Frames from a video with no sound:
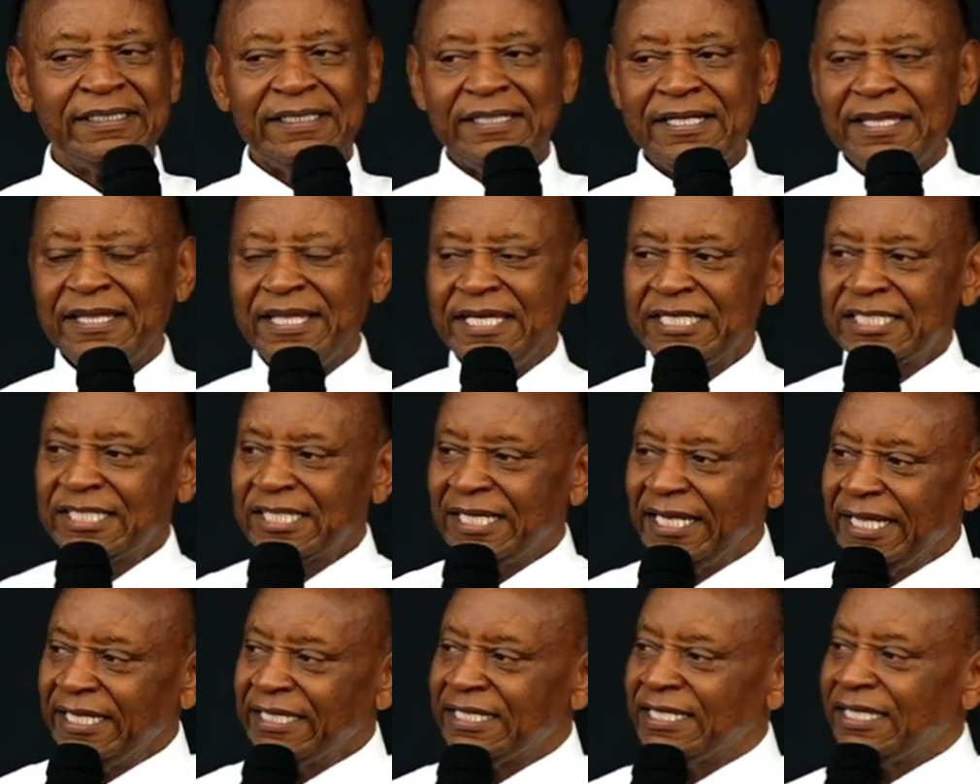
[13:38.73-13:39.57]
This
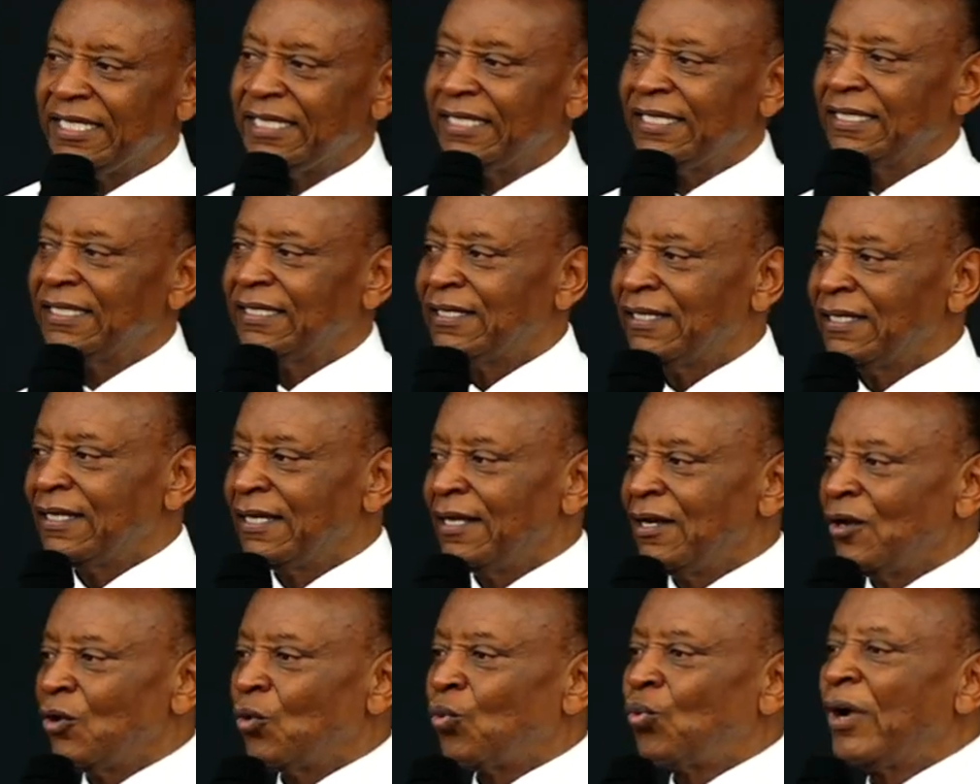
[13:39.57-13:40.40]
lady
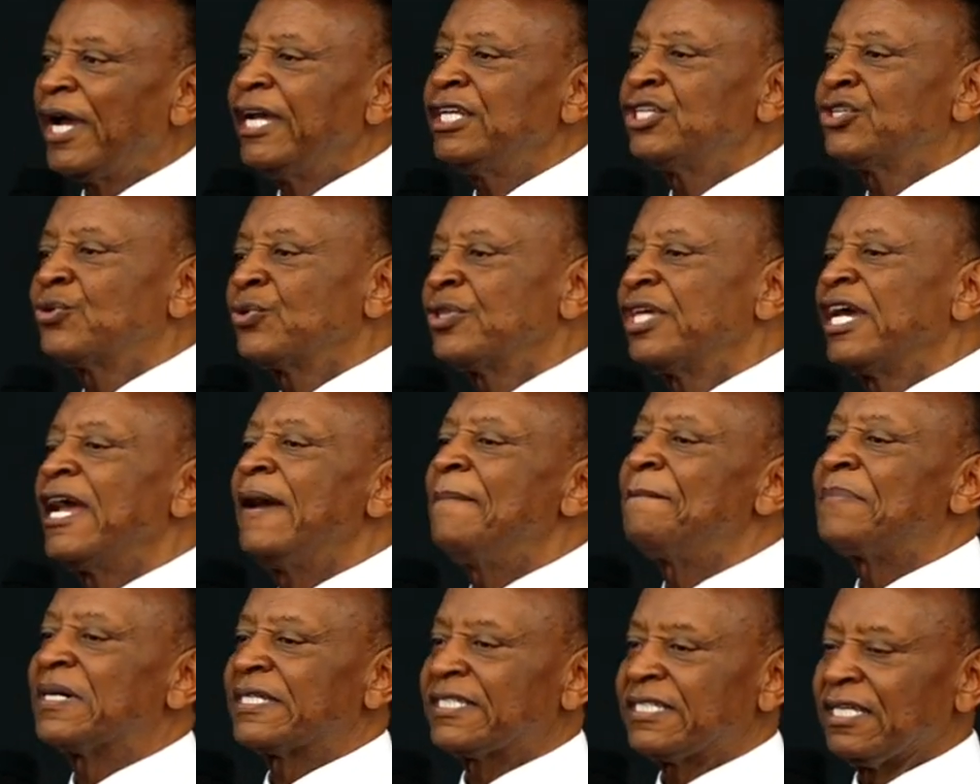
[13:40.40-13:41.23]
went to the
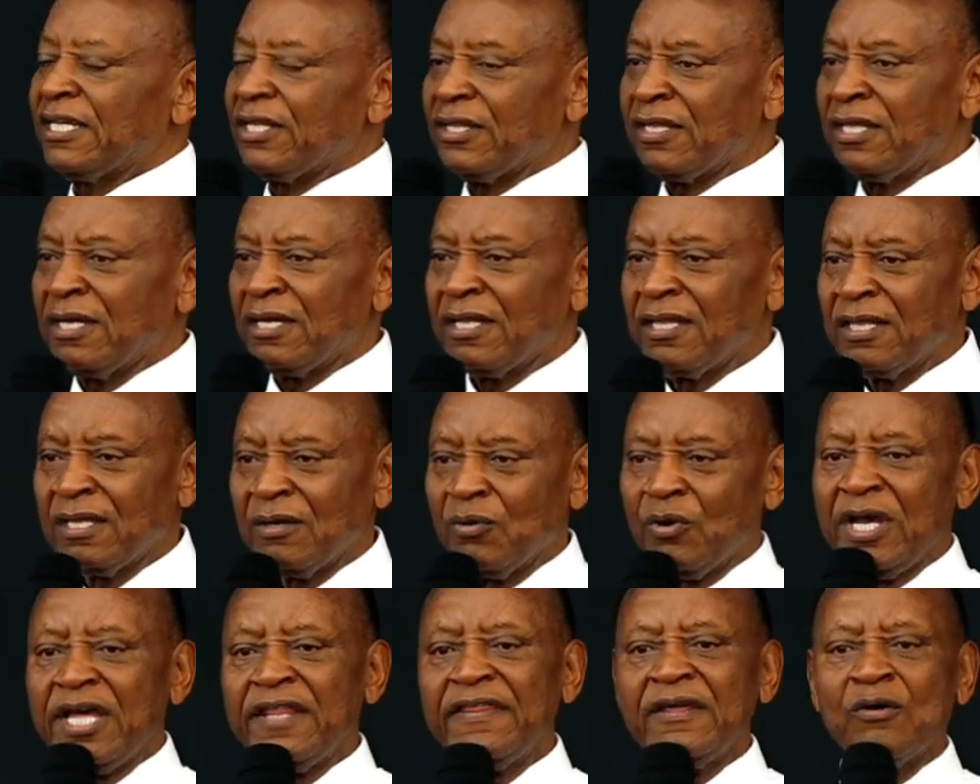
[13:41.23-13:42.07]
embassy the, the,
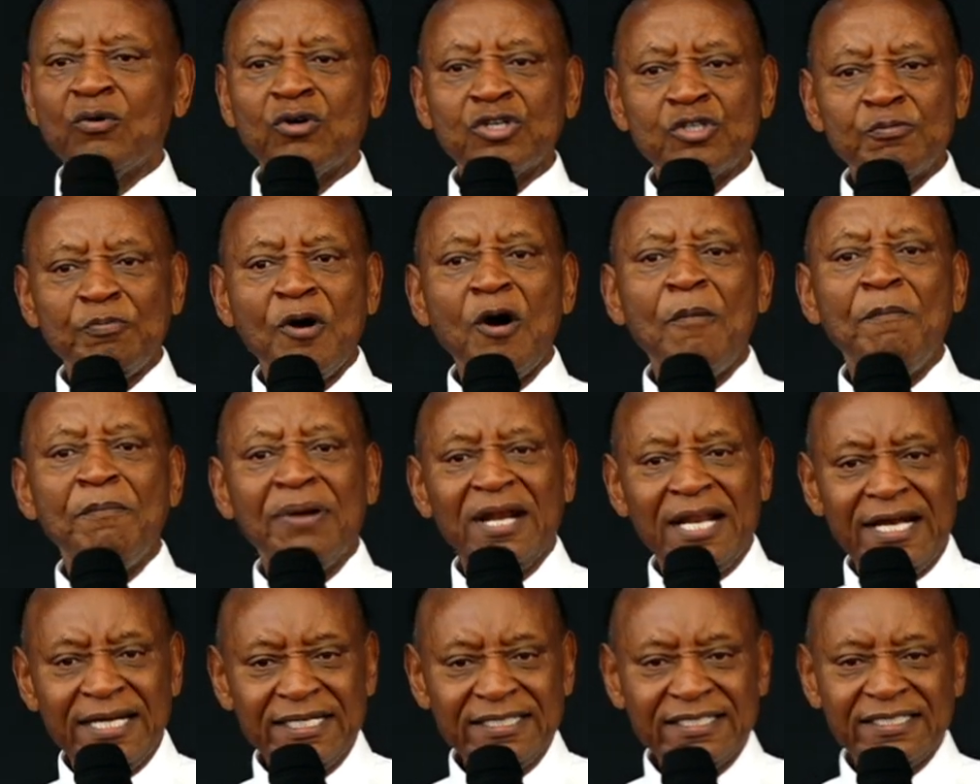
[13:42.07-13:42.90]
where there was bomb
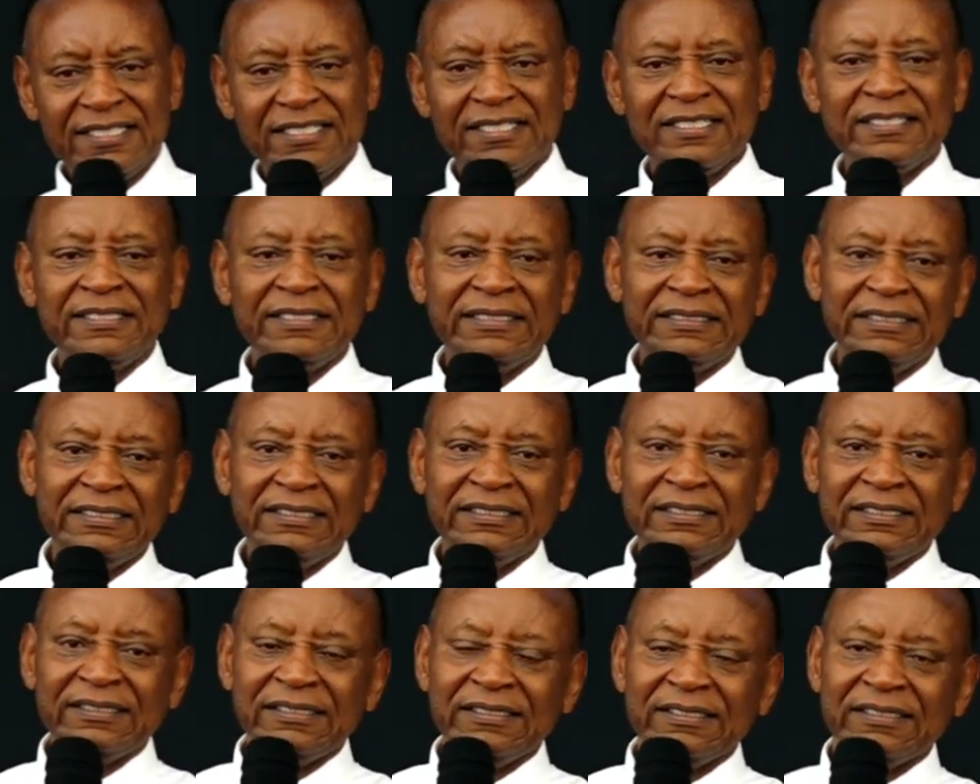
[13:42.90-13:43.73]
blast,
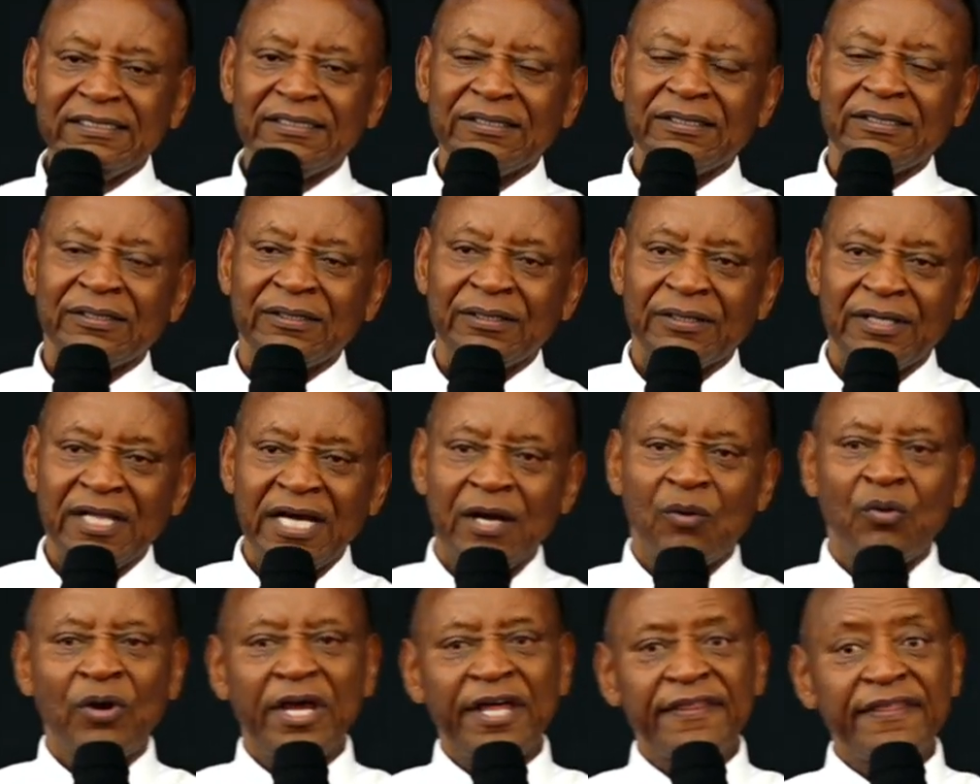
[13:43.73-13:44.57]
uh,
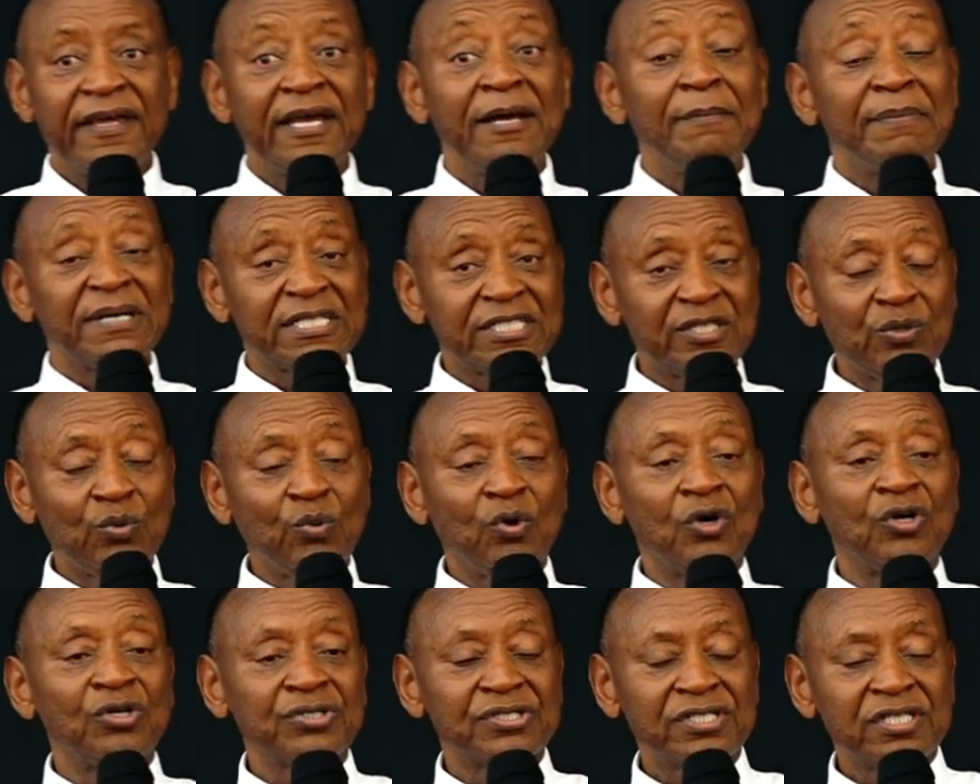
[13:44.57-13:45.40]
that where the embassy
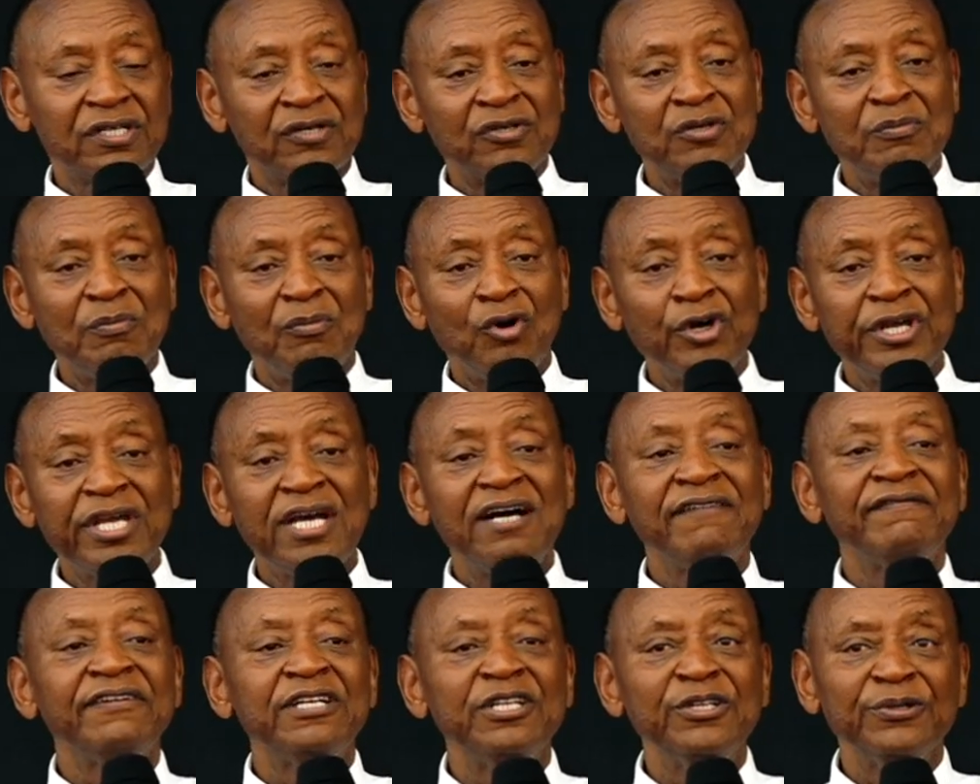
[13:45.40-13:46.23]
was on Moi
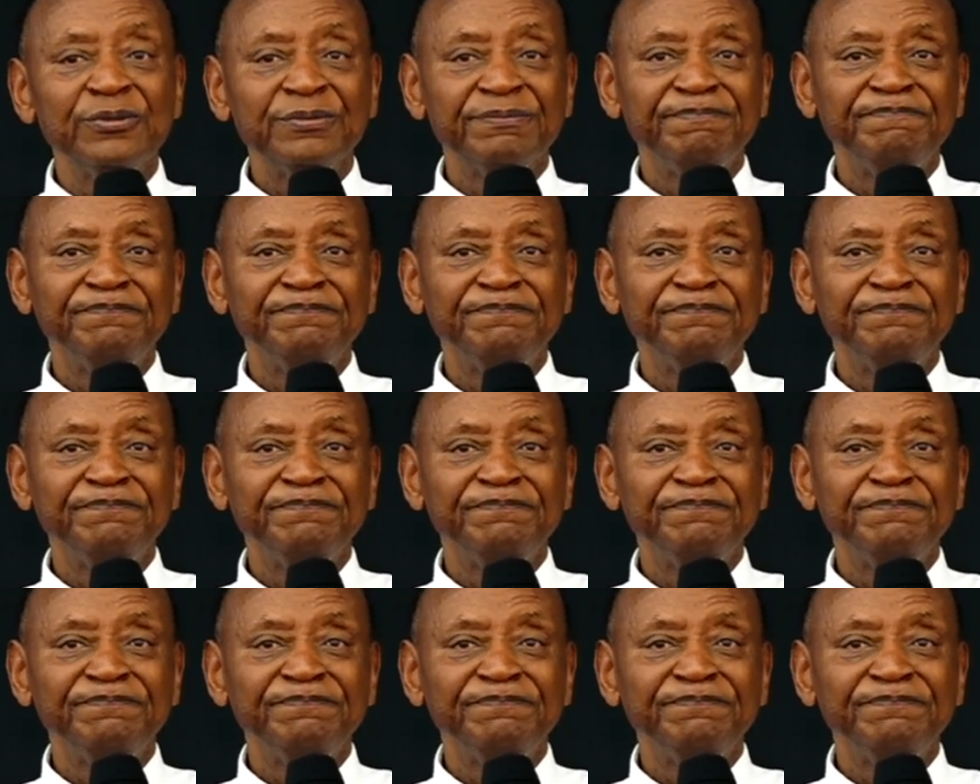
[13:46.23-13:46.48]
Avenue.